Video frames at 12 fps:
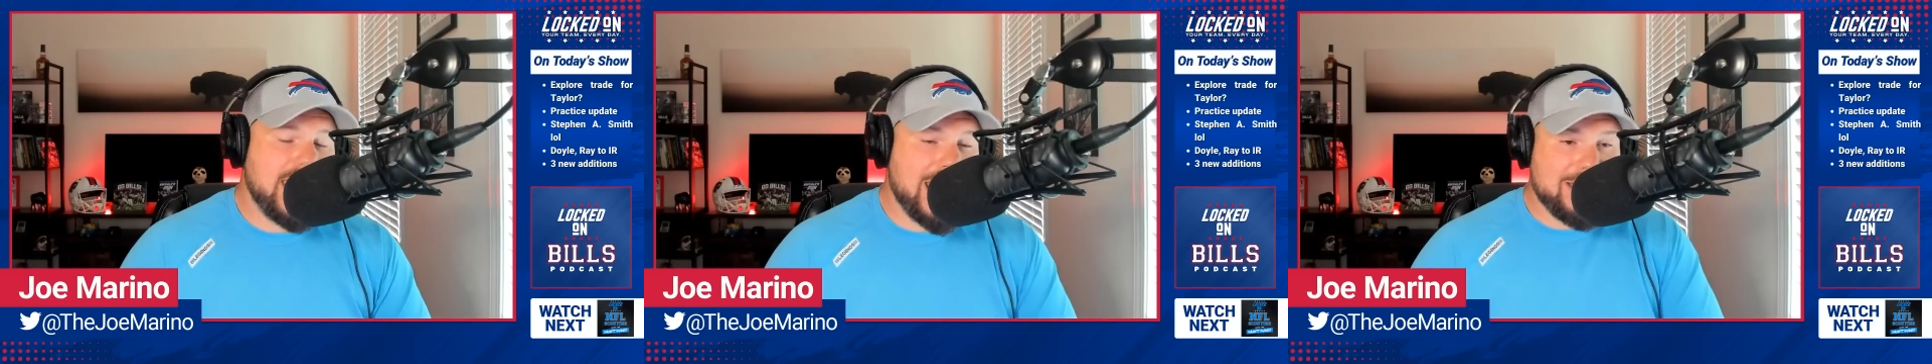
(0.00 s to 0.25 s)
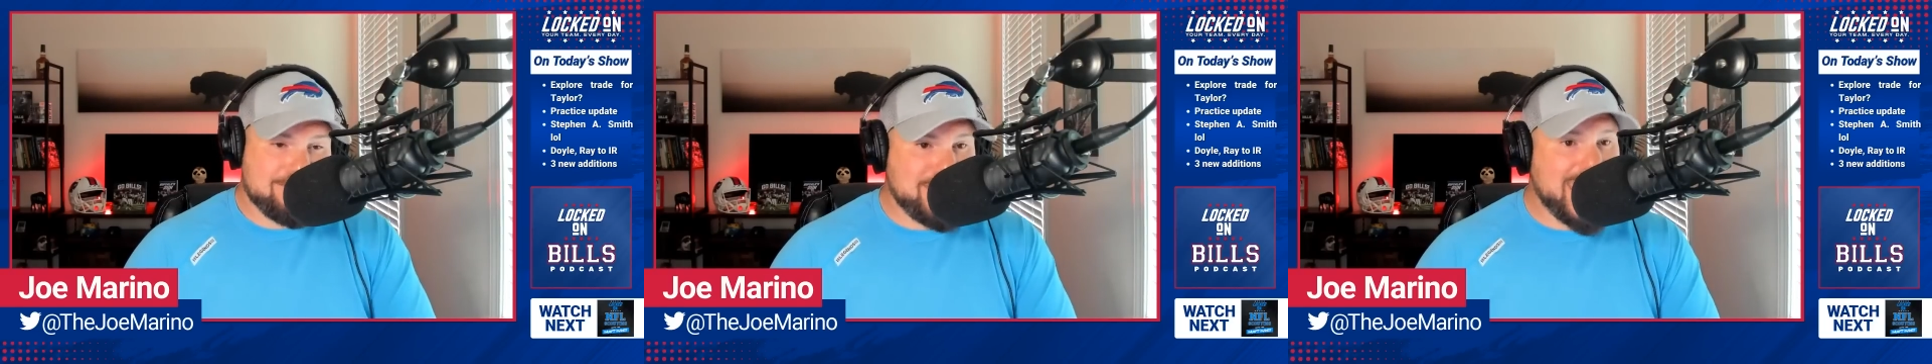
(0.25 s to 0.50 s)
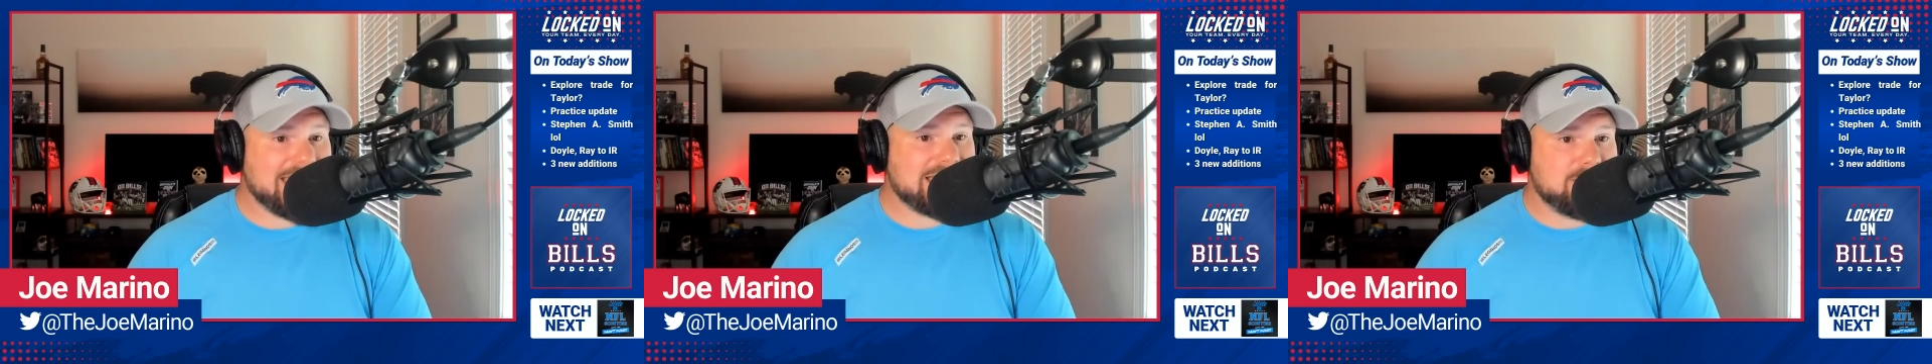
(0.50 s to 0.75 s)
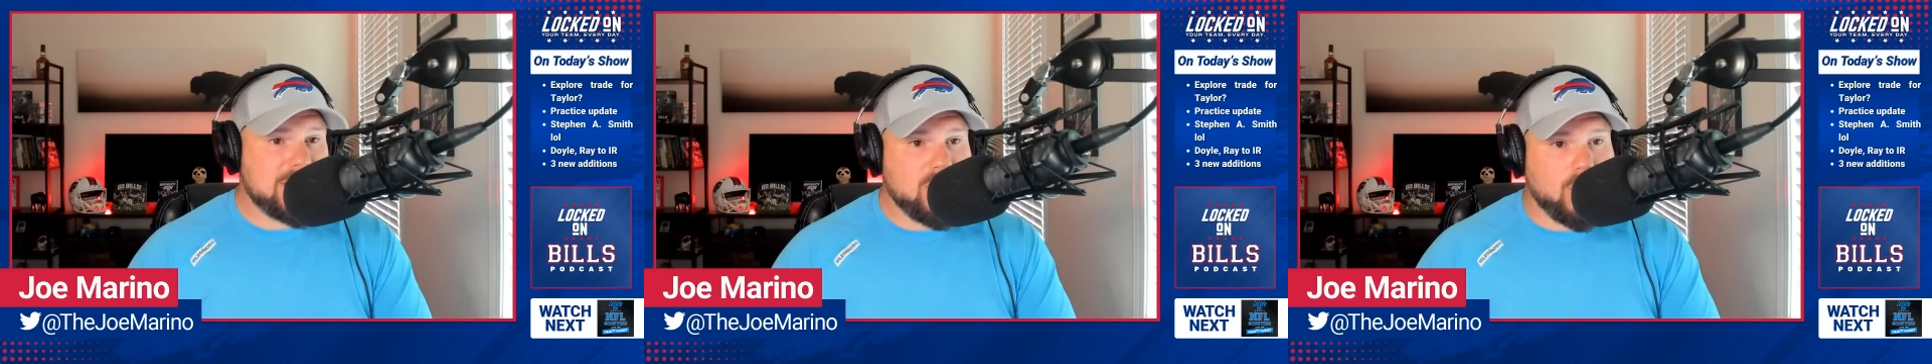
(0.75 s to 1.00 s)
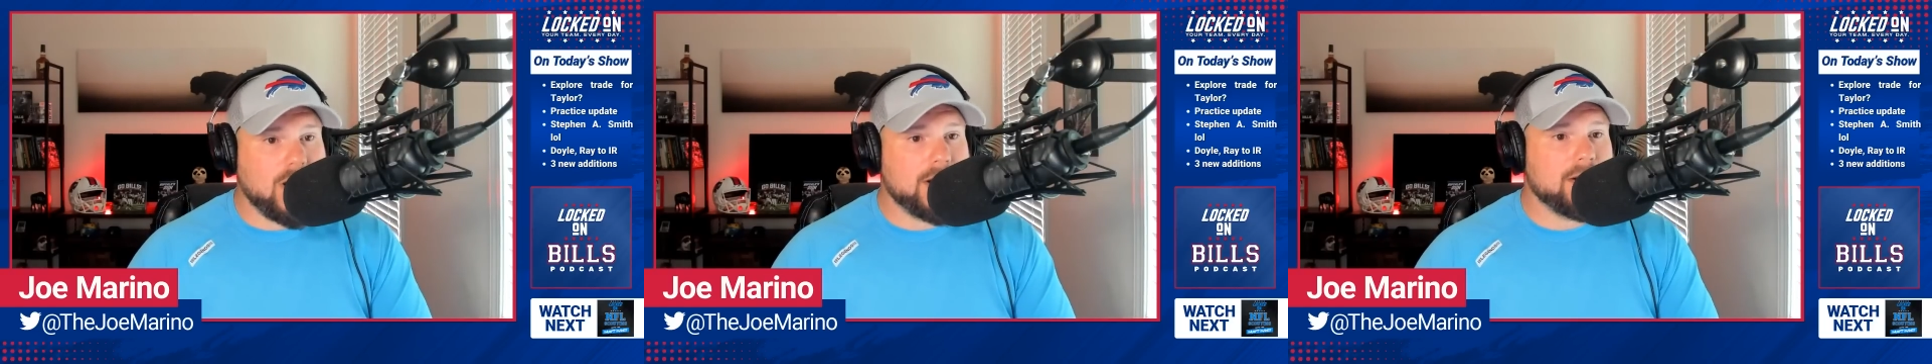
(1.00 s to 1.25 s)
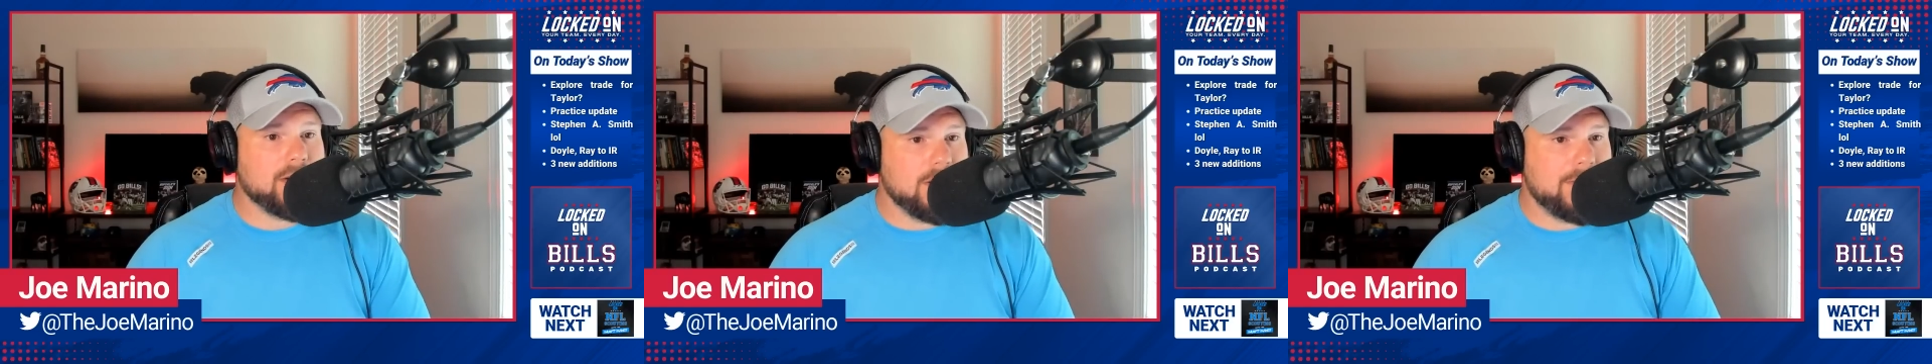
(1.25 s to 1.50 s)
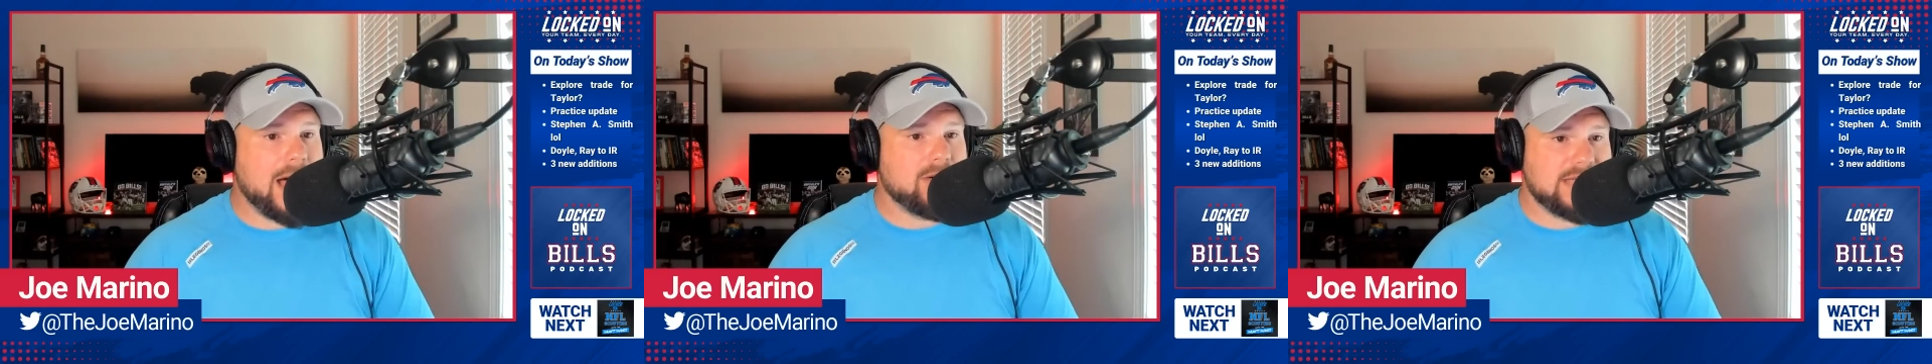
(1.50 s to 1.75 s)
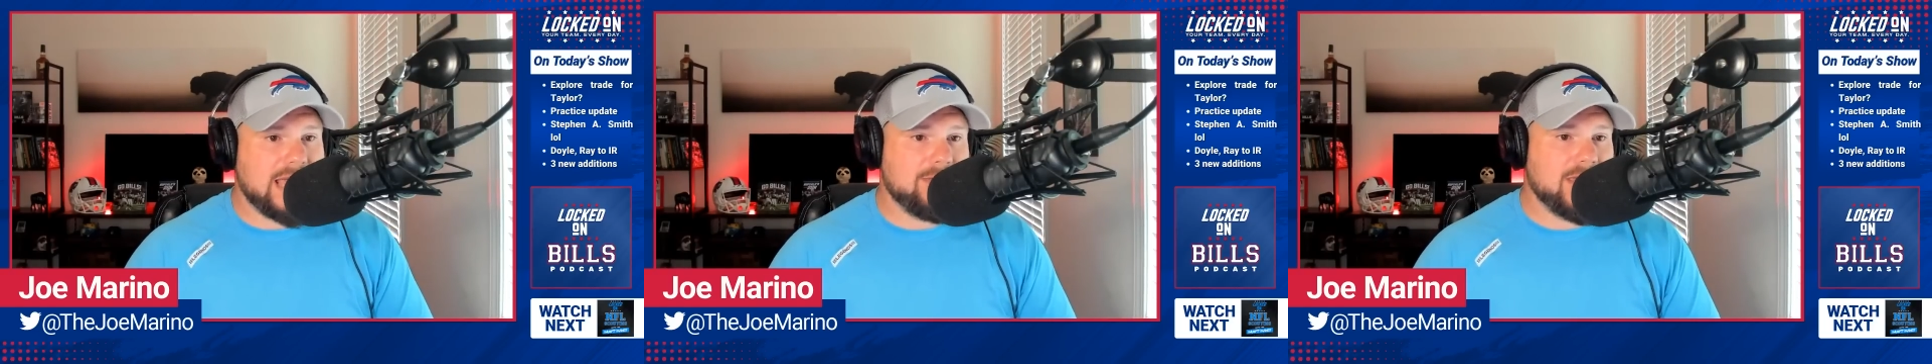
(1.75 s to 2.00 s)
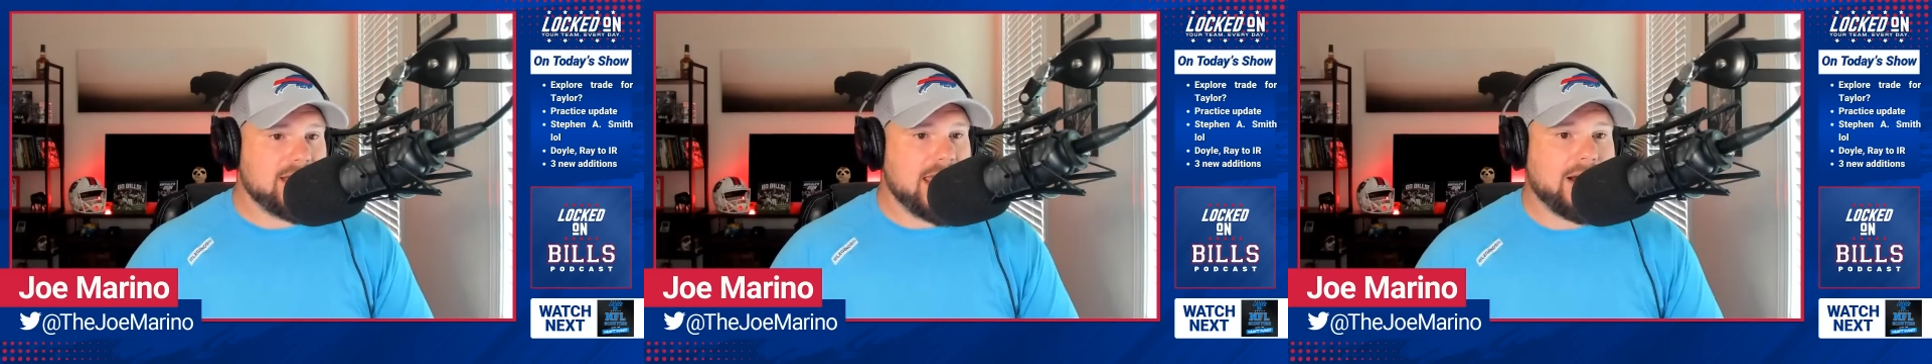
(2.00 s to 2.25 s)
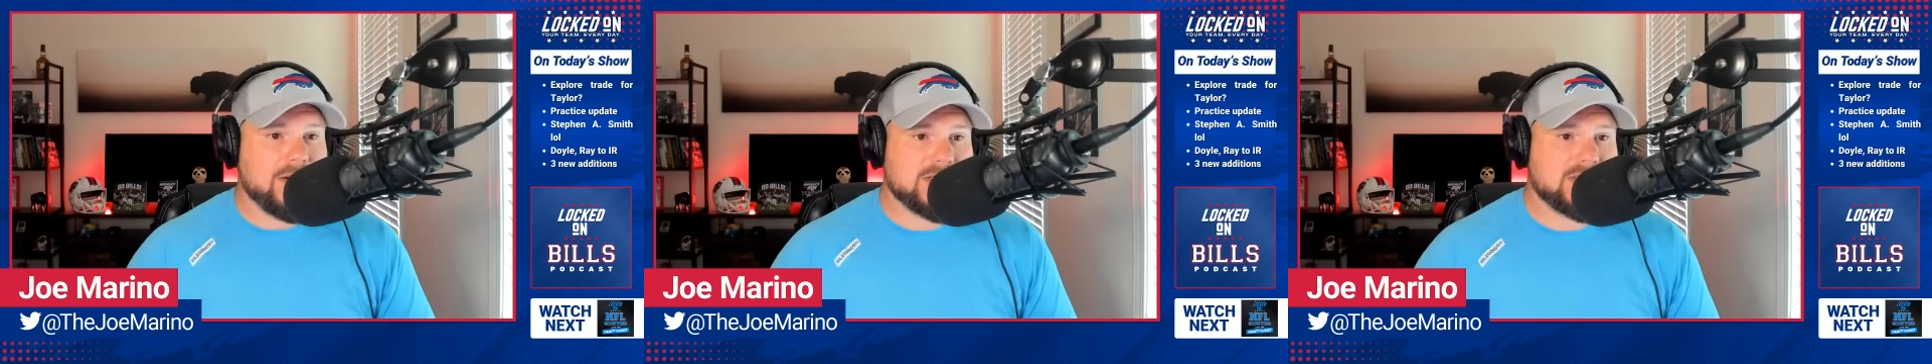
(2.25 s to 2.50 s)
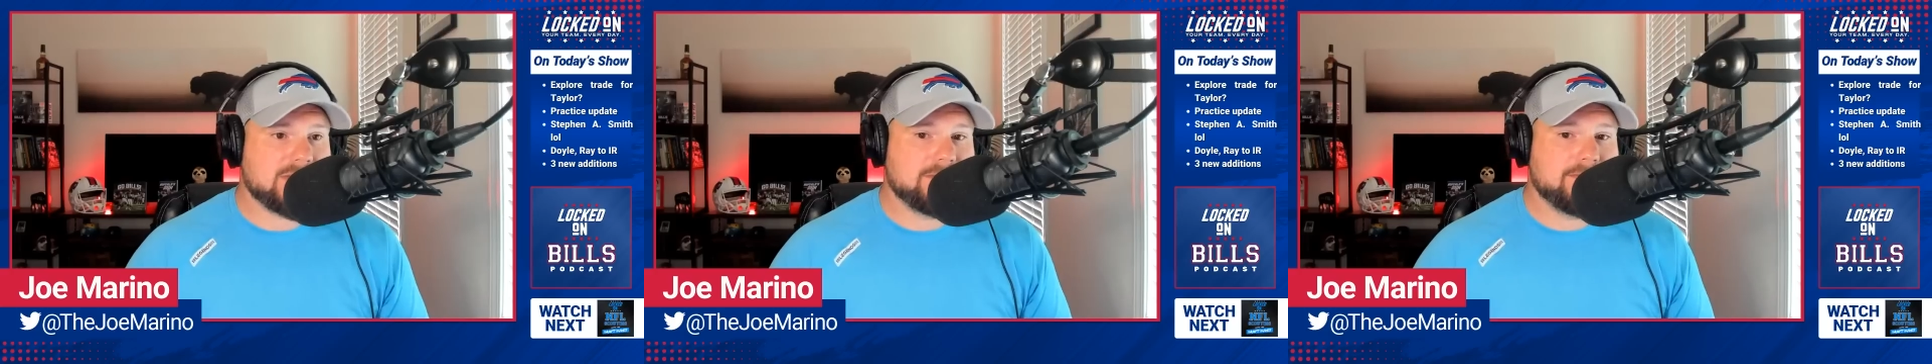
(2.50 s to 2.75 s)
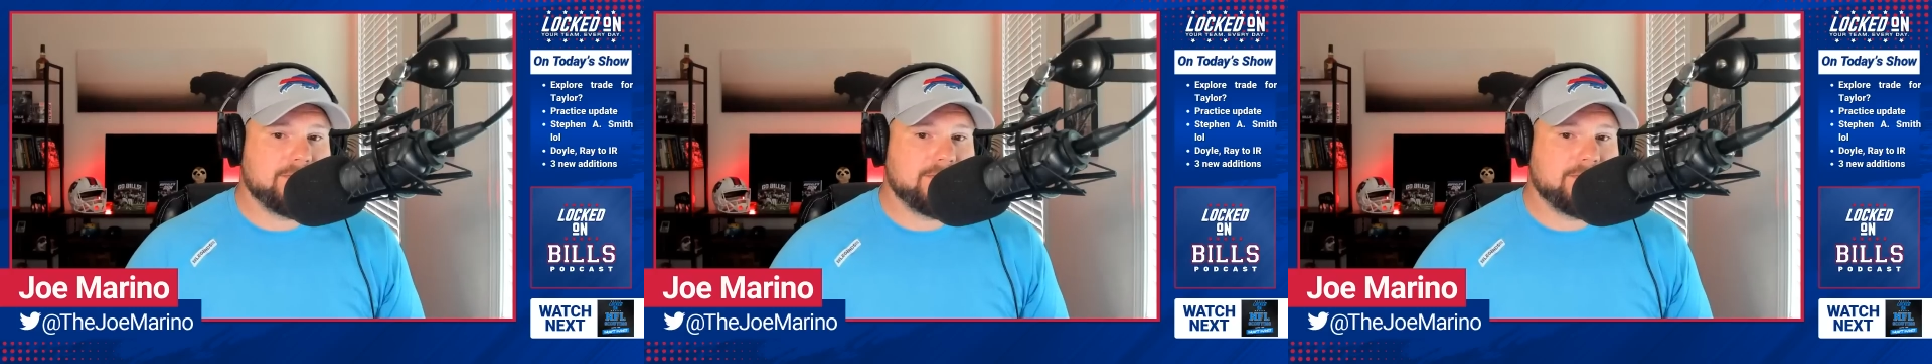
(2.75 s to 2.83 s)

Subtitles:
It makes me wonder about Damian Harris.